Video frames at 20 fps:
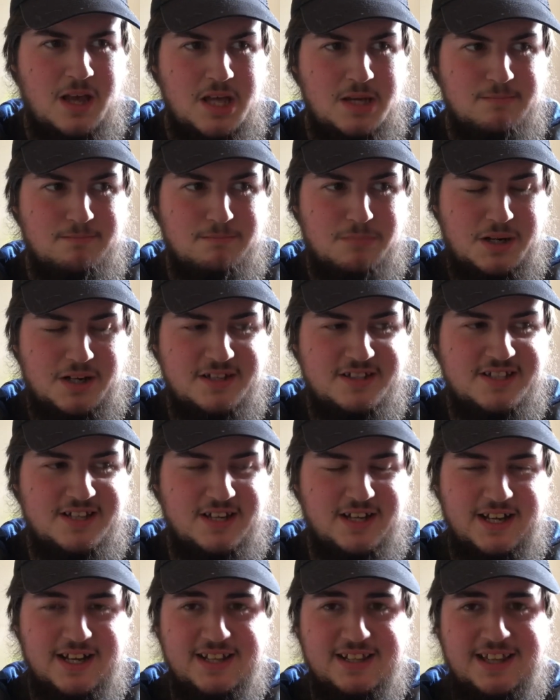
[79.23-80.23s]
but
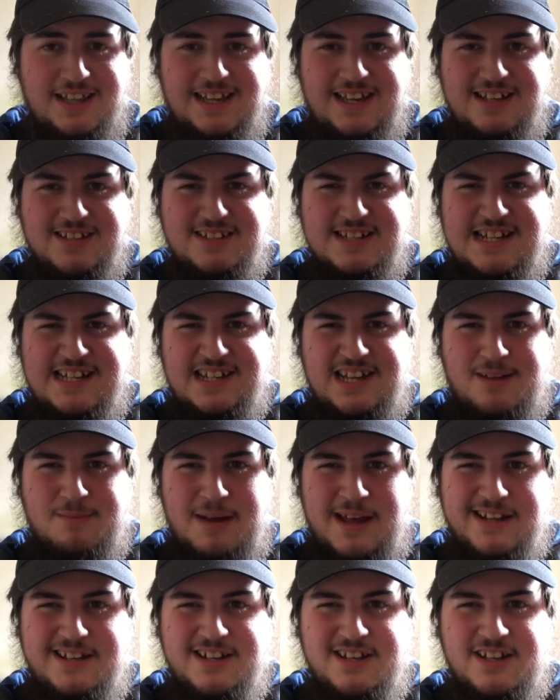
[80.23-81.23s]
like I said, I'm
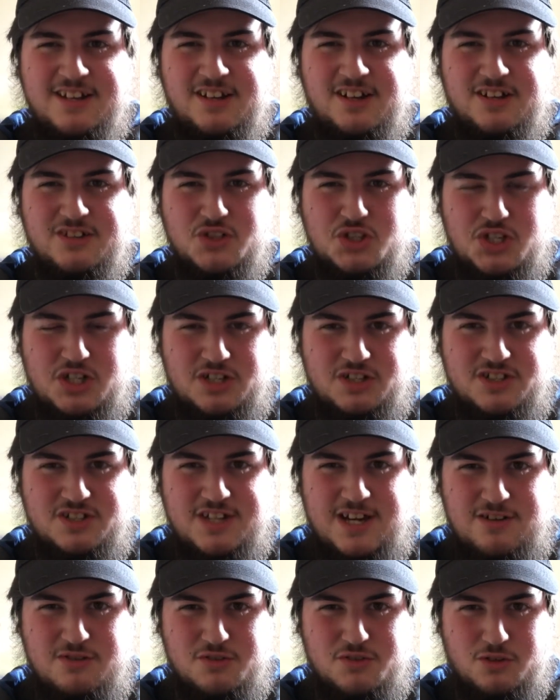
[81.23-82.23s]
heading into uncharted
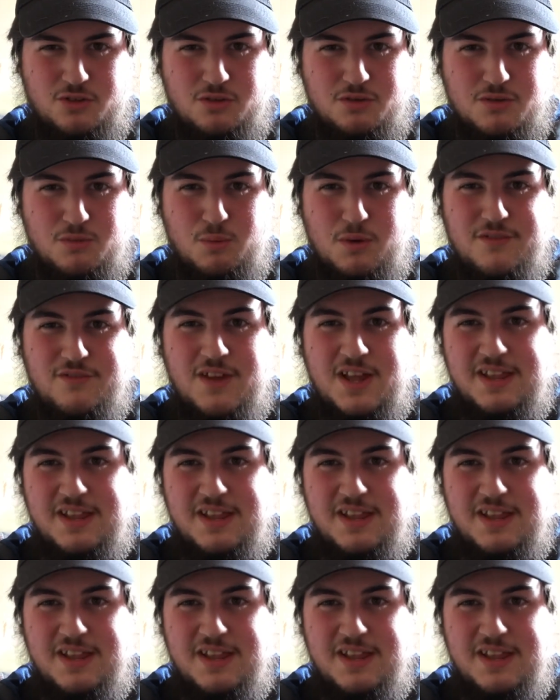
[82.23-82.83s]
territory with